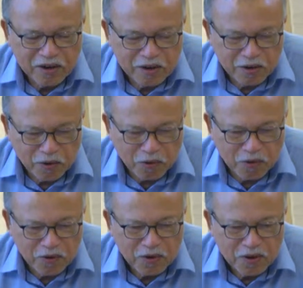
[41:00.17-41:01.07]

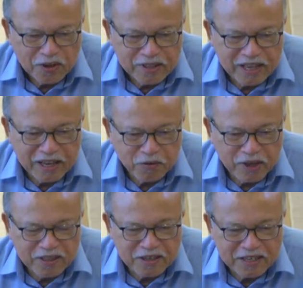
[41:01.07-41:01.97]
know that
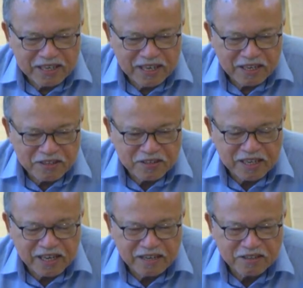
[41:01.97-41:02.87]
whether he has
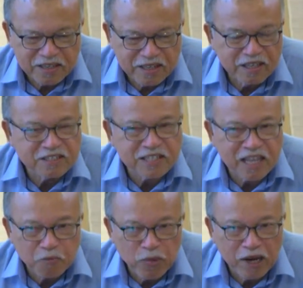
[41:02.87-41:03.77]
sickness in the
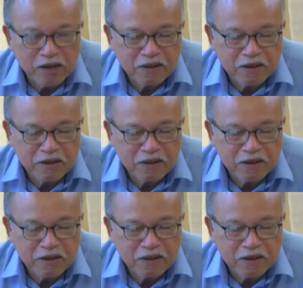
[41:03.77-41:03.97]
stomach,